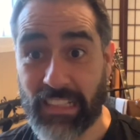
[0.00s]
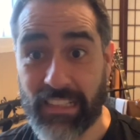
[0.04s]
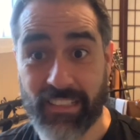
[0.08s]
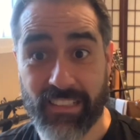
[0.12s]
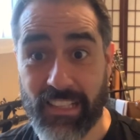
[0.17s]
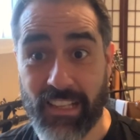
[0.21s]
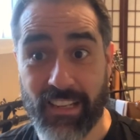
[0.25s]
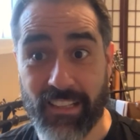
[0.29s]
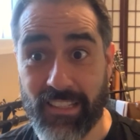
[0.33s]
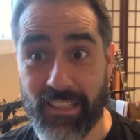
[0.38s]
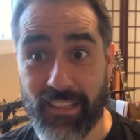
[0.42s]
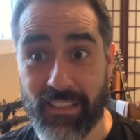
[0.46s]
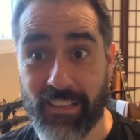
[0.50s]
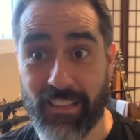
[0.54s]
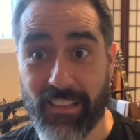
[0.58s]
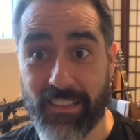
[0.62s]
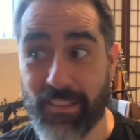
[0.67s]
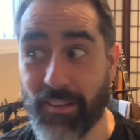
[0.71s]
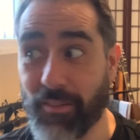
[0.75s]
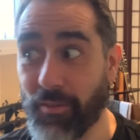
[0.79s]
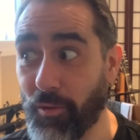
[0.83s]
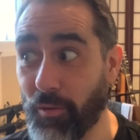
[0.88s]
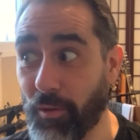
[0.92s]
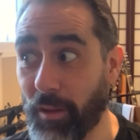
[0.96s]
That's it. That's
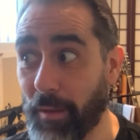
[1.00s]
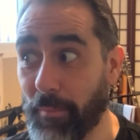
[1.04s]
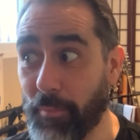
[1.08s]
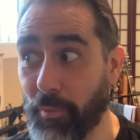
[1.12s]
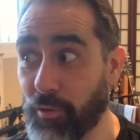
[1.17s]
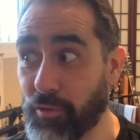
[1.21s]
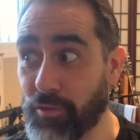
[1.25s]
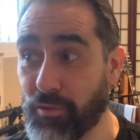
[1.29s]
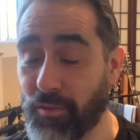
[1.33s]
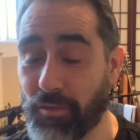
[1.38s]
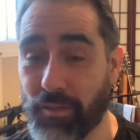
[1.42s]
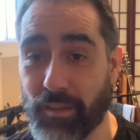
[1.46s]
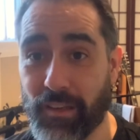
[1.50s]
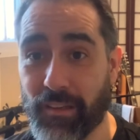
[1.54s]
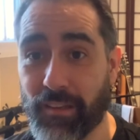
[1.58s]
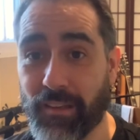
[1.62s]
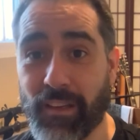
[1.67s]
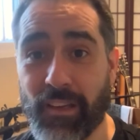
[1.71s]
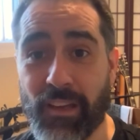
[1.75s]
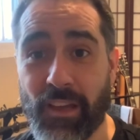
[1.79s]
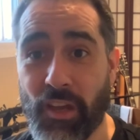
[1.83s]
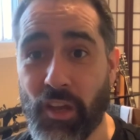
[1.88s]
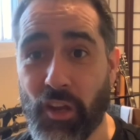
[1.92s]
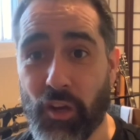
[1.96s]
the whole appoggio thing.
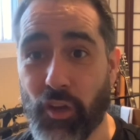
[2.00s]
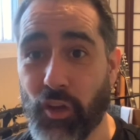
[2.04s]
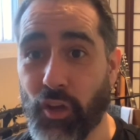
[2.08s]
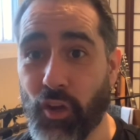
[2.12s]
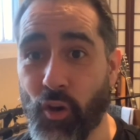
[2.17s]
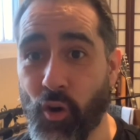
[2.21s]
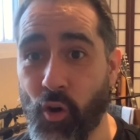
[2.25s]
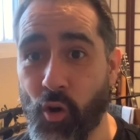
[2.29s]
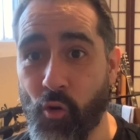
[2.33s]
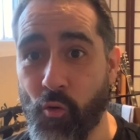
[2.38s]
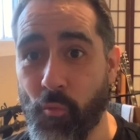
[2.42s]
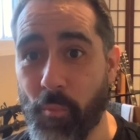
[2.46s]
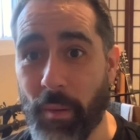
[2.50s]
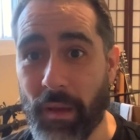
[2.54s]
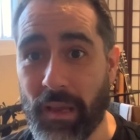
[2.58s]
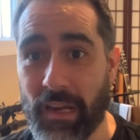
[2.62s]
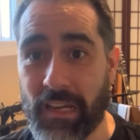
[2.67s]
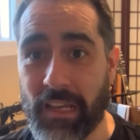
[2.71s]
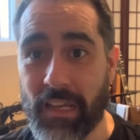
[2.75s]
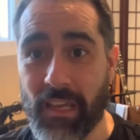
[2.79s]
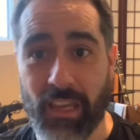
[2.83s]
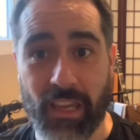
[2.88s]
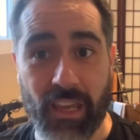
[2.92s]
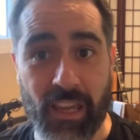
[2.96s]
No
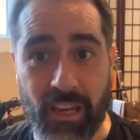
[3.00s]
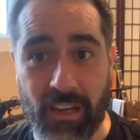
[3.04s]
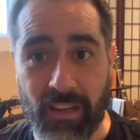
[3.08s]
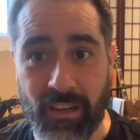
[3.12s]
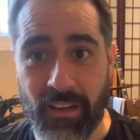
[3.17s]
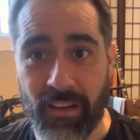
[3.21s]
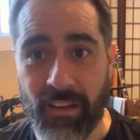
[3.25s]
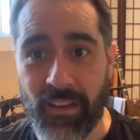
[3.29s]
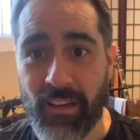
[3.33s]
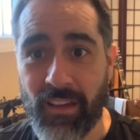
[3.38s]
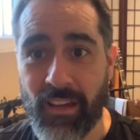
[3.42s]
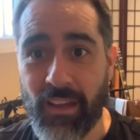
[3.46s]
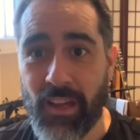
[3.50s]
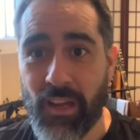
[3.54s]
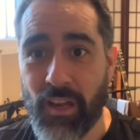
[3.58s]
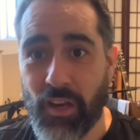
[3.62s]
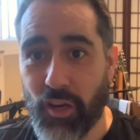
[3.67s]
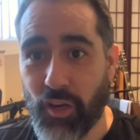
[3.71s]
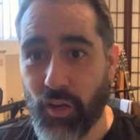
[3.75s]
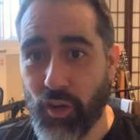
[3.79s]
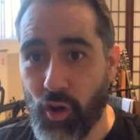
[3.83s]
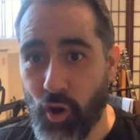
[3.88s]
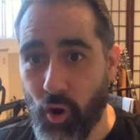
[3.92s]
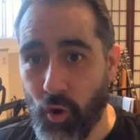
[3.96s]
belly in,
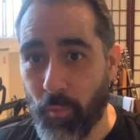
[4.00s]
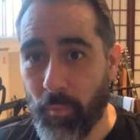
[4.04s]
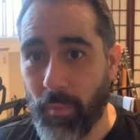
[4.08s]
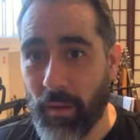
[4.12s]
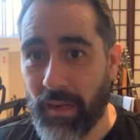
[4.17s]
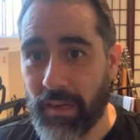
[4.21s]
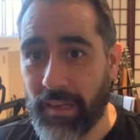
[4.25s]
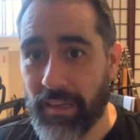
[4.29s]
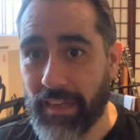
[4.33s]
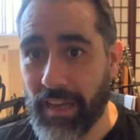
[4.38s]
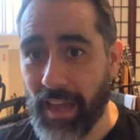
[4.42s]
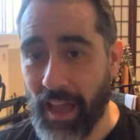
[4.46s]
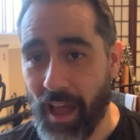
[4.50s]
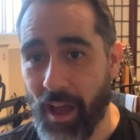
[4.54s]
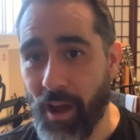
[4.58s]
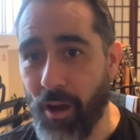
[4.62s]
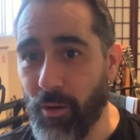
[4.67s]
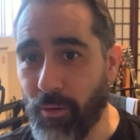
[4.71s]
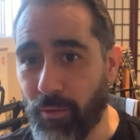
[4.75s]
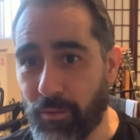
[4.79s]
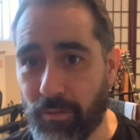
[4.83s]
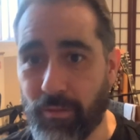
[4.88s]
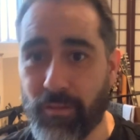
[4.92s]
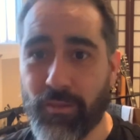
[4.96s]
no belly
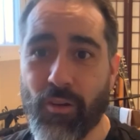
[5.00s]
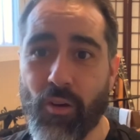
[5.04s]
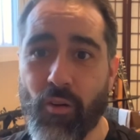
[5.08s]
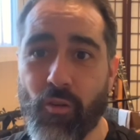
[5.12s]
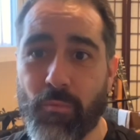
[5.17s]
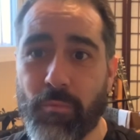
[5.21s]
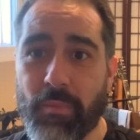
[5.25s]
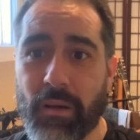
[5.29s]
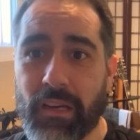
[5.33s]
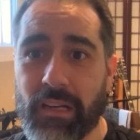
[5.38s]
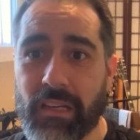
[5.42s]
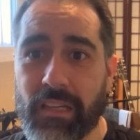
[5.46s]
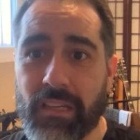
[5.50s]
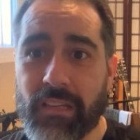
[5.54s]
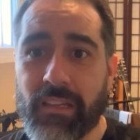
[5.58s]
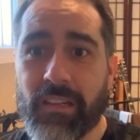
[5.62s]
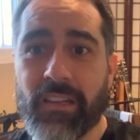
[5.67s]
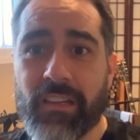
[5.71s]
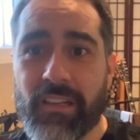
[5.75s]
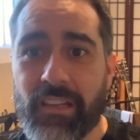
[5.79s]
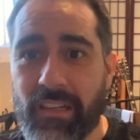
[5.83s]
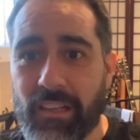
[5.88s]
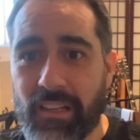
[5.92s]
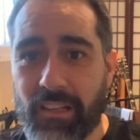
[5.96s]
out, no belly
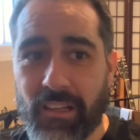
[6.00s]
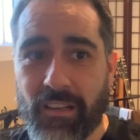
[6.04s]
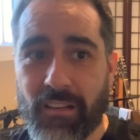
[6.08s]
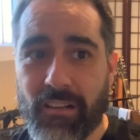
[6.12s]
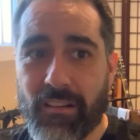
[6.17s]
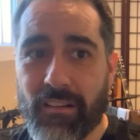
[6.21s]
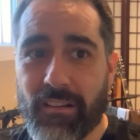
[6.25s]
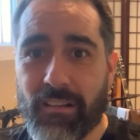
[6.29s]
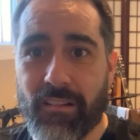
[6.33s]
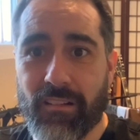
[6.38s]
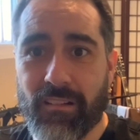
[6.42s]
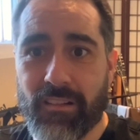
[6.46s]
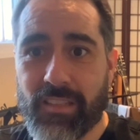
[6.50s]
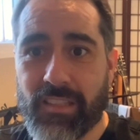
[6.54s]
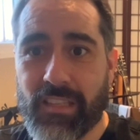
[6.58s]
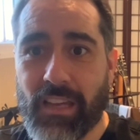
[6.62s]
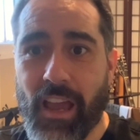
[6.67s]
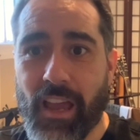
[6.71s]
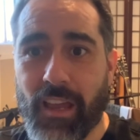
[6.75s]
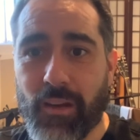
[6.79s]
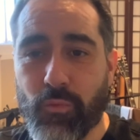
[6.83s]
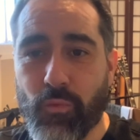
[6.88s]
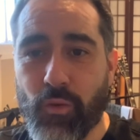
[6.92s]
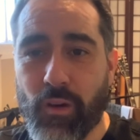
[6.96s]

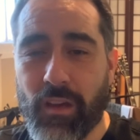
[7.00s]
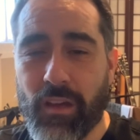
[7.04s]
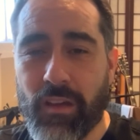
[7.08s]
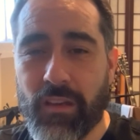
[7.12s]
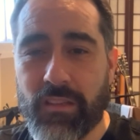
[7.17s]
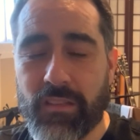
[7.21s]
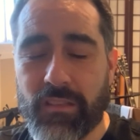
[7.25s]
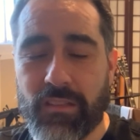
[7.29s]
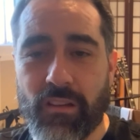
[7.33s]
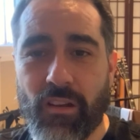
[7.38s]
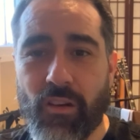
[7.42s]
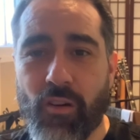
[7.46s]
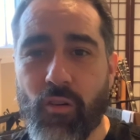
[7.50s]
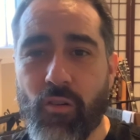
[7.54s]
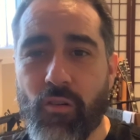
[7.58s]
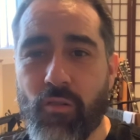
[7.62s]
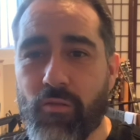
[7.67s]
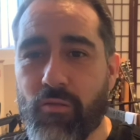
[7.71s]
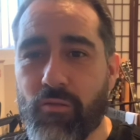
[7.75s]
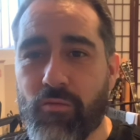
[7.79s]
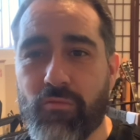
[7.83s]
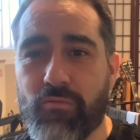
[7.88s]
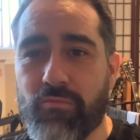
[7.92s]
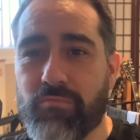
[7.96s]
sideways,
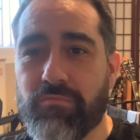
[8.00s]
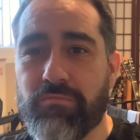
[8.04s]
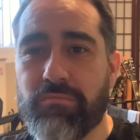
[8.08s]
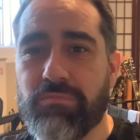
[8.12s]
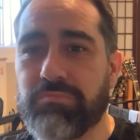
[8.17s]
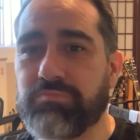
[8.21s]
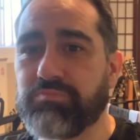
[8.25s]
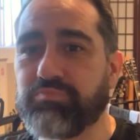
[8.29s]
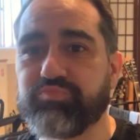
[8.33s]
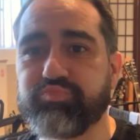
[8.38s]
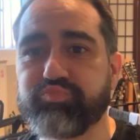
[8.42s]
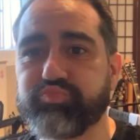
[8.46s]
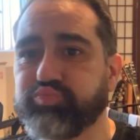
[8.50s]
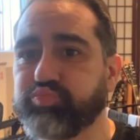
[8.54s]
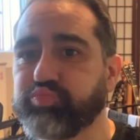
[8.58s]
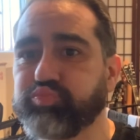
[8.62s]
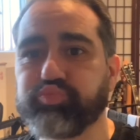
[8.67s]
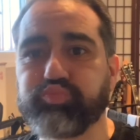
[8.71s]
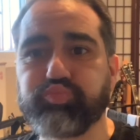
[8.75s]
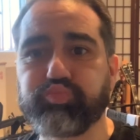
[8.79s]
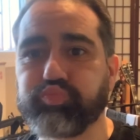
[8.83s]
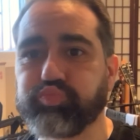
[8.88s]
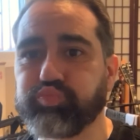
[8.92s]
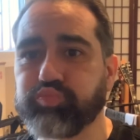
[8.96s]
no
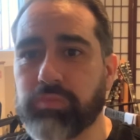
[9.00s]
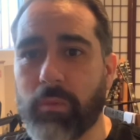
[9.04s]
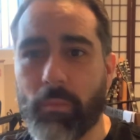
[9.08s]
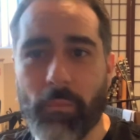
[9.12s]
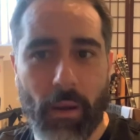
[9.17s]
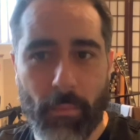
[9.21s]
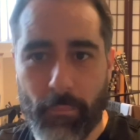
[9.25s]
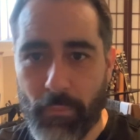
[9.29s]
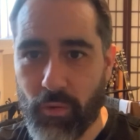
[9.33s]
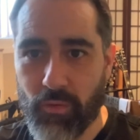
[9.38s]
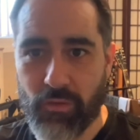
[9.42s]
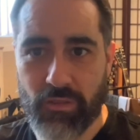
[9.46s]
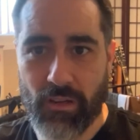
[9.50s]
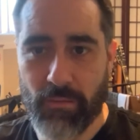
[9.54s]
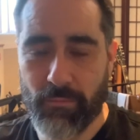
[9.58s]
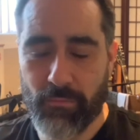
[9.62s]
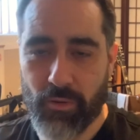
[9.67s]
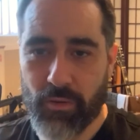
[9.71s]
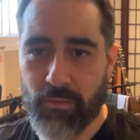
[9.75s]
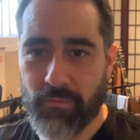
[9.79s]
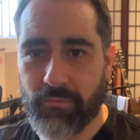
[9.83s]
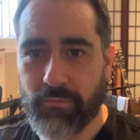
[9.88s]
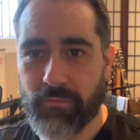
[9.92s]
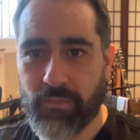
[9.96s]
mumbo
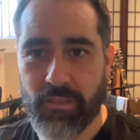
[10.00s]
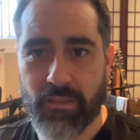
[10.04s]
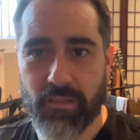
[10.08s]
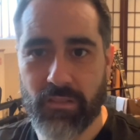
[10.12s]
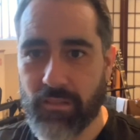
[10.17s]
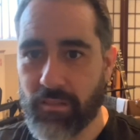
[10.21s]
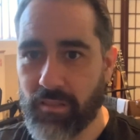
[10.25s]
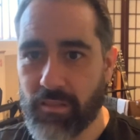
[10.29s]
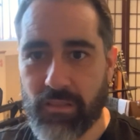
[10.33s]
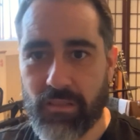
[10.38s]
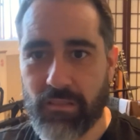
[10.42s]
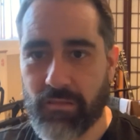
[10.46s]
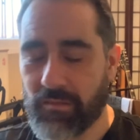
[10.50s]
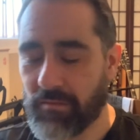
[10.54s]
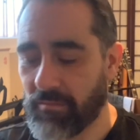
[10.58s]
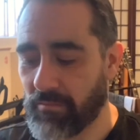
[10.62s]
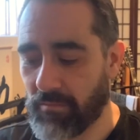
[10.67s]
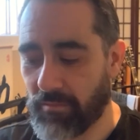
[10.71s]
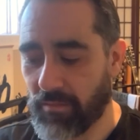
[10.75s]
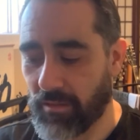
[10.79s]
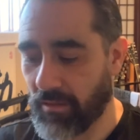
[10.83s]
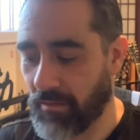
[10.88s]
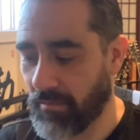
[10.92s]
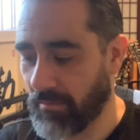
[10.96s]
jumbo. It's just,
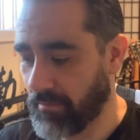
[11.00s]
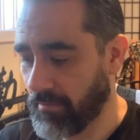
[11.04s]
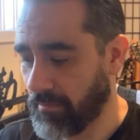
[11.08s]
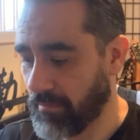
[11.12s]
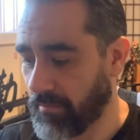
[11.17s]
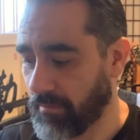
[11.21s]
you know?